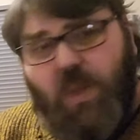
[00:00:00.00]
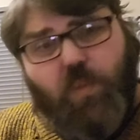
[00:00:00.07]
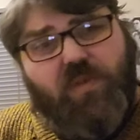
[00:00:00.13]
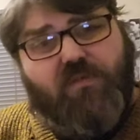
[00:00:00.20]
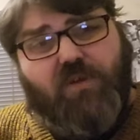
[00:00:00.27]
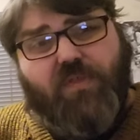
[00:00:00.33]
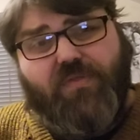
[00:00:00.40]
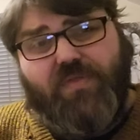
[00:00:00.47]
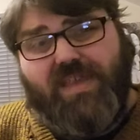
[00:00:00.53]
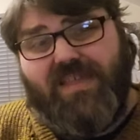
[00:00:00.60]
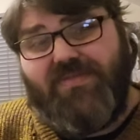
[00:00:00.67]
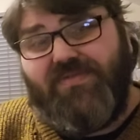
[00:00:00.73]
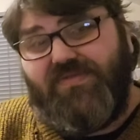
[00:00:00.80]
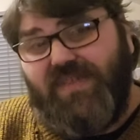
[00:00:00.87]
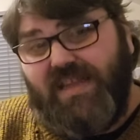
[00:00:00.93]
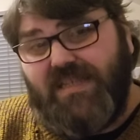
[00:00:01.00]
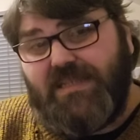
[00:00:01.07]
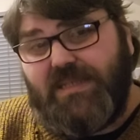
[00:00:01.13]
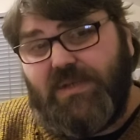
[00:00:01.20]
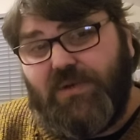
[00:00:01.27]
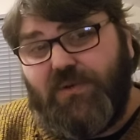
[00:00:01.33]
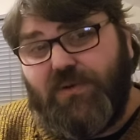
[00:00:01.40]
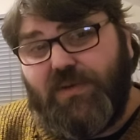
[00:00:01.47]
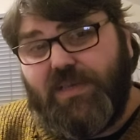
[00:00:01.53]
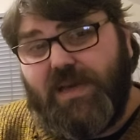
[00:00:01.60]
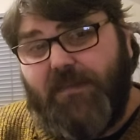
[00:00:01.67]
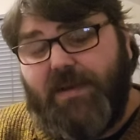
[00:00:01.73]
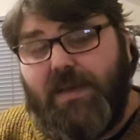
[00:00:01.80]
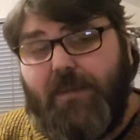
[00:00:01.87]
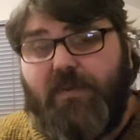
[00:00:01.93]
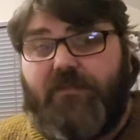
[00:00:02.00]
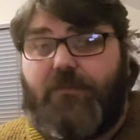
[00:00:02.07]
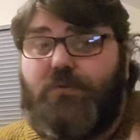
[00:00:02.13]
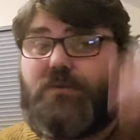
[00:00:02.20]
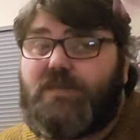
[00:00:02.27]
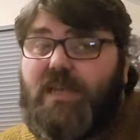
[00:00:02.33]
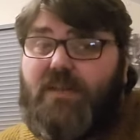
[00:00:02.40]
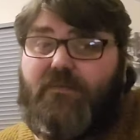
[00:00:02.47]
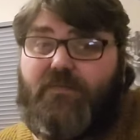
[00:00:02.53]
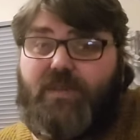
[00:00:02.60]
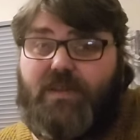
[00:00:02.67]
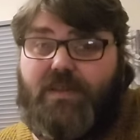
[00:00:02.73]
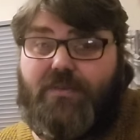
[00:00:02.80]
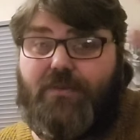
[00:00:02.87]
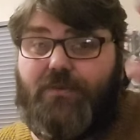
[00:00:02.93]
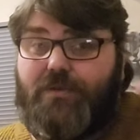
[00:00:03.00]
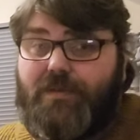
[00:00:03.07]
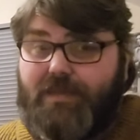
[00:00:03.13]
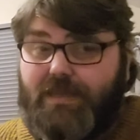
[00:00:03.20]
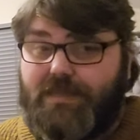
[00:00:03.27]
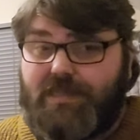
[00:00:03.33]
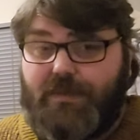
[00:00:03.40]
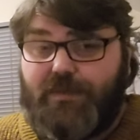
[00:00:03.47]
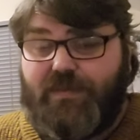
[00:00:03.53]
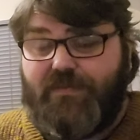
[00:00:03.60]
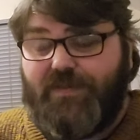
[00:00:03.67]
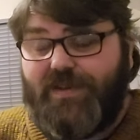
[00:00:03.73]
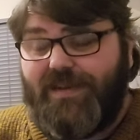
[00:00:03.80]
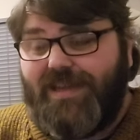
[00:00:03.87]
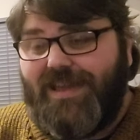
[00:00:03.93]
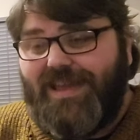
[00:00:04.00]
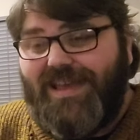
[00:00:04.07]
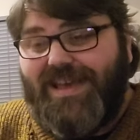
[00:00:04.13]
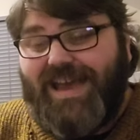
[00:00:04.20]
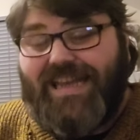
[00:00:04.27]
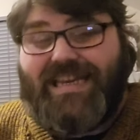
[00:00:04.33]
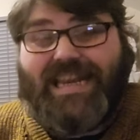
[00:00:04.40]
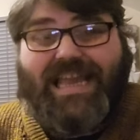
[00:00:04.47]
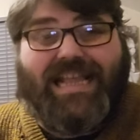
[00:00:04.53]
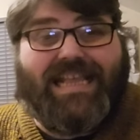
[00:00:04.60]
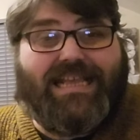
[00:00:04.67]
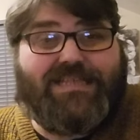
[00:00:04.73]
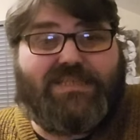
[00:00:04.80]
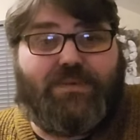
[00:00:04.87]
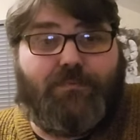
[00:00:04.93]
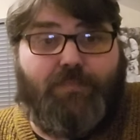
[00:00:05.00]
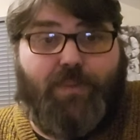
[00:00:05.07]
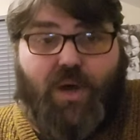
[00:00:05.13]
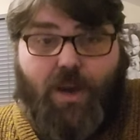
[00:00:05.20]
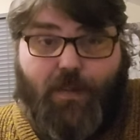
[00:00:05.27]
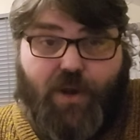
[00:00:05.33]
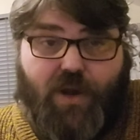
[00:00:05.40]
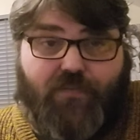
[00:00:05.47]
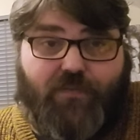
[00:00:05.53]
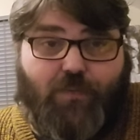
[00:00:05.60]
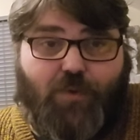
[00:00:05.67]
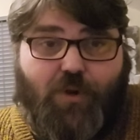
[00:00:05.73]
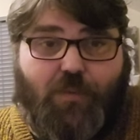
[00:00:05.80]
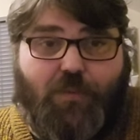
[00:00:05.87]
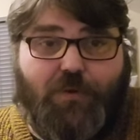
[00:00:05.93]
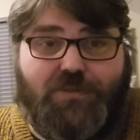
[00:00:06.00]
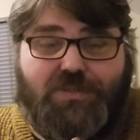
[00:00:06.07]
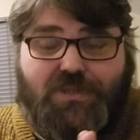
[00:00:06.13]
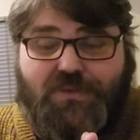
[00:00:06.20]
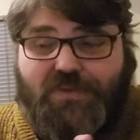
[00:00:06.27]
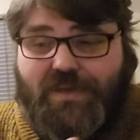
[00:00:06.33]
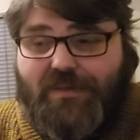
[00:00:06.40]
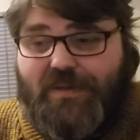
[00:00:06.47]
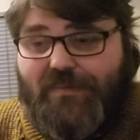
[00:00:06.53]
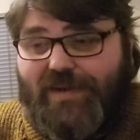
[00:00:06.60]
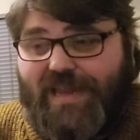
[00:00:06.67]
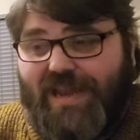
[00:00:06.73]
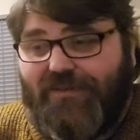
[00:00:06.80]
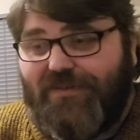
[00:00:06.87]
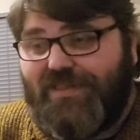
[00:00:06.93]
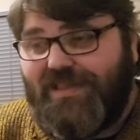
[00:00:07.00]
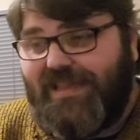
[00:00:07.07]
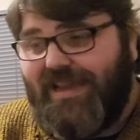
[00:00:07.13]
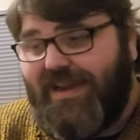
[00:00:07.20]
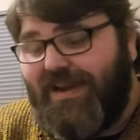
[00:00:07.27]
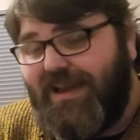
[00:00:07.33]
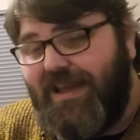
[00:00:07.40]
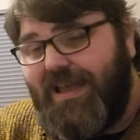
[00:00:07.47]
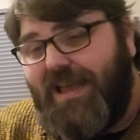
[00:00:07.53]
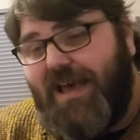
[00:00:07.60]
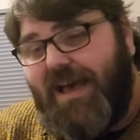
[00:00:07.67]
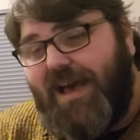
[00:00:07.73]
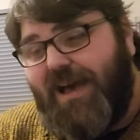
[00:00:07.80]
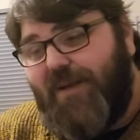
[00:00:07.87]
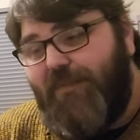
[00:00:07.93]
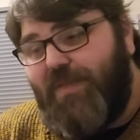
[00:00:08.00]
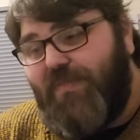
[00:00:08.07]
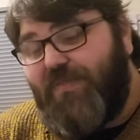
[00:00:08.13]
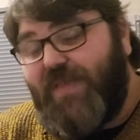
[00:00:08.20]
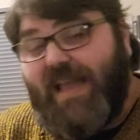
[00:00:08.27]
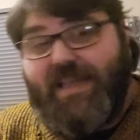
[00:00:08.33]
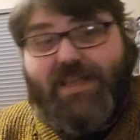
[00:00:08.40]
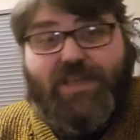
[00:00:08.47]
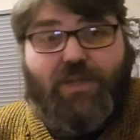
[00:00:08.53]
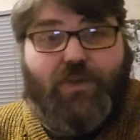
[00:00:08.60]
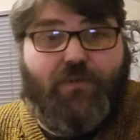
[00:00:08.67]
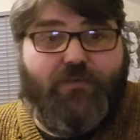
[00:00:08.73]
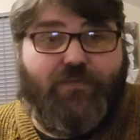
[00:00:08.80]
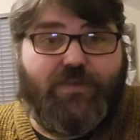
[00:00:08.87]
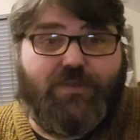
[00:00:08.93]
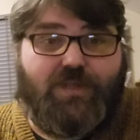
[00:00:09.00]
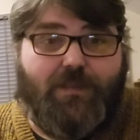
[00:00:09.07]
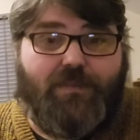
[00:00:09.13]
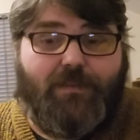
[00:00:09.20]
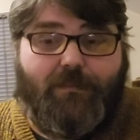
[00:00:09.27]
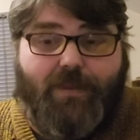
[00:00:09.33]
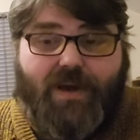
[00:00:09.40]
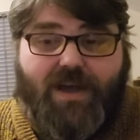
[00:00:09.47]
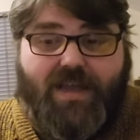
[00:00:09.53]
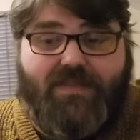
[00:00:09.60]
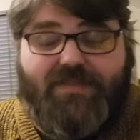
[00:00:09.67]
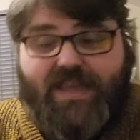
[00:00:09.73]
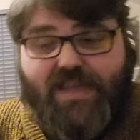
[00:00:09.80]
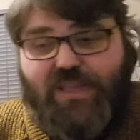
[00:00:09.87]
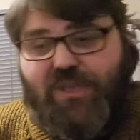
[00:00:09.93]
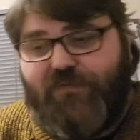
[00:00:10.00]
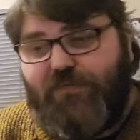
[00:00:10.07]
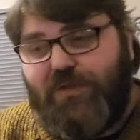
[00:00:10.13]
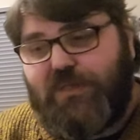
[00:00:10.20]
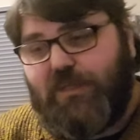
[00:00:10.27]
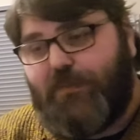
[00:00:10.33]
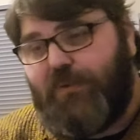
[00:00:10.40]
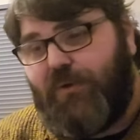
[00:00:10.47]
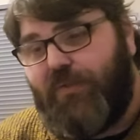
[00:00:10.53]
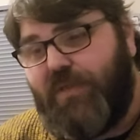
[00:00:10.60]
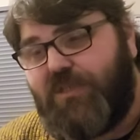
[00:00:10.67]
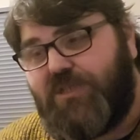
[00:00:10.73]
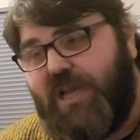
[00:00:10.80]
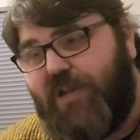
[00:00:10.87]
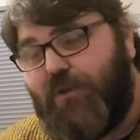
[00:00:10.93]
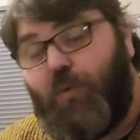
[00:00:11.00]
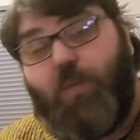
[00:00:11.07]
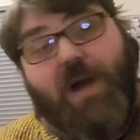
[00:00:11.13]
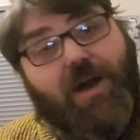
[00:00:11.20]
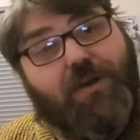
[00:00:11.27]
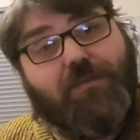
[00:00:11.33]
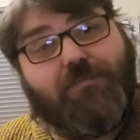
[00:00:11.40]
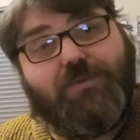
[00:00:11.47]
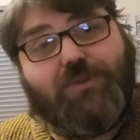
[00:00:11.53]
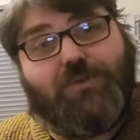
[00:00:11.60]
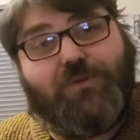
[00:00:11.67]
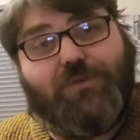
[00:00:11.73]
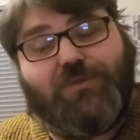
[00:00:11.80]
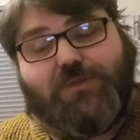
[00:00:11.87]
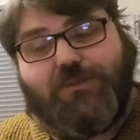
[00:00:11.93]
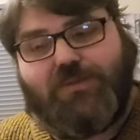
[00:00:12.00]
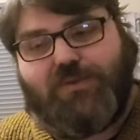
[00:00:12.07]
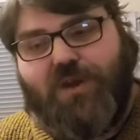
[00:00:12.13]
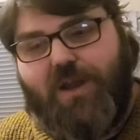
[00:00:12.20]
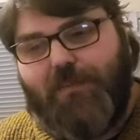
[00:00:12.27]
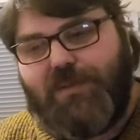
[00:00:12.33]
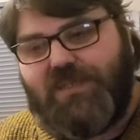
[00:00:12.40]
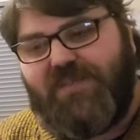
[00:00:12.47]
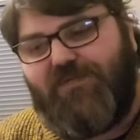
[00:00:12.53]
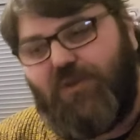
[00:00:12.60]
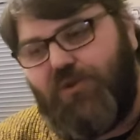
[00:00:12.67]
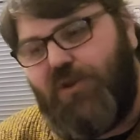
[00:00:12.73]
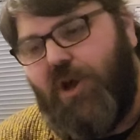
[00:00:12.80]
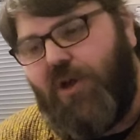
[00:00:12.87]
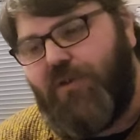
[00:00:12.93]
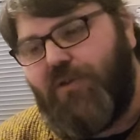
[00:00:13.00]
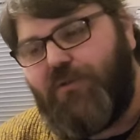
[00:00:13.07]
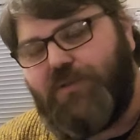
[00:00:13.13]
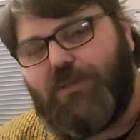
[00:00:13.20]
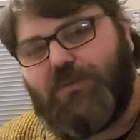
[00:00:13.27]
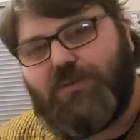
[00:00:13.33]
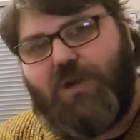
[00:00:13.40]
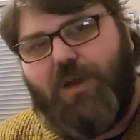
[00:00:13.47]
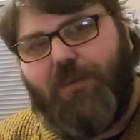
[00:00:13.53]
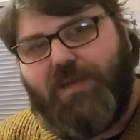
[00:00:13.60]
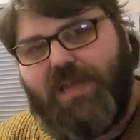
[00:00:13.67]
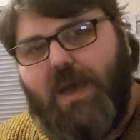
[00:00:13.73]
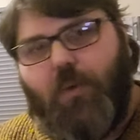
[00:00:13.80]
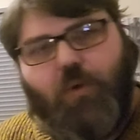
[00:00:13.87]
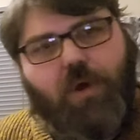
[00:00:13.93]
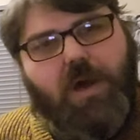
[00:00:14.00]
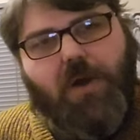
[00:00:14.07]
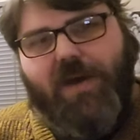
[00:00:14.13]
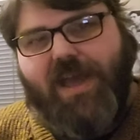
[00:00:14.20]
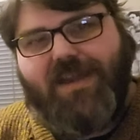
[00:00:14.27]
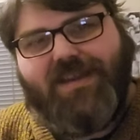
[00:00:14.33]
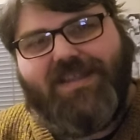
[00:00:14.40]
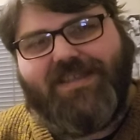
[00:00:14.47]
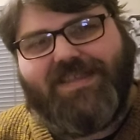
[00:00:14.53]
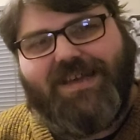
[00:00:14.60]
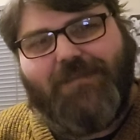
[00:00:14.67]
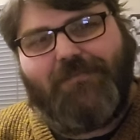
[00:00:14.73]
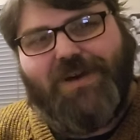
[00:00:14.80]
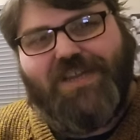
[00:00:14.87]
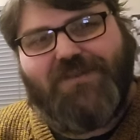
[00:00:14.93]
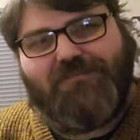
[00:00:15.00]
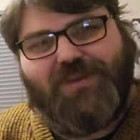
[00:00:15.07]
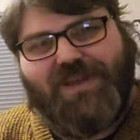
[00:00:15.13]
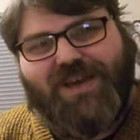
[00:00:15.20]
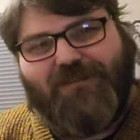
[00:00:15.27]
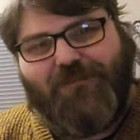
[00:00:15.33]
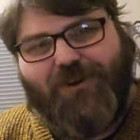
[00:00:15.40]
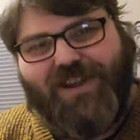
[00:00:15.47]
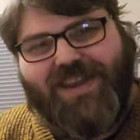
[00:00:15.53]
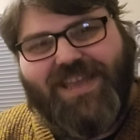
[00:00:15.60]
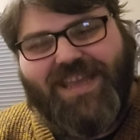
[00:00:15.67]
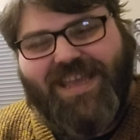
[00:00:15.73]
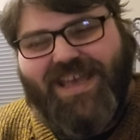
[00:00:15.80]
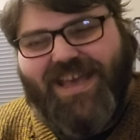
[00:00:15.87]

We've got the Infinity Gauntlet coming up, a full-scale Infinity Gauntlet. That's going to be fun. And a Lancaster Bomber from World War II coming up later in the year. Thank you for stopping by. Thank you for your support of the channel. Welcome to all new subscribers. And if you're not a new subscriber yet, we'll go ahead and hit that button and become one.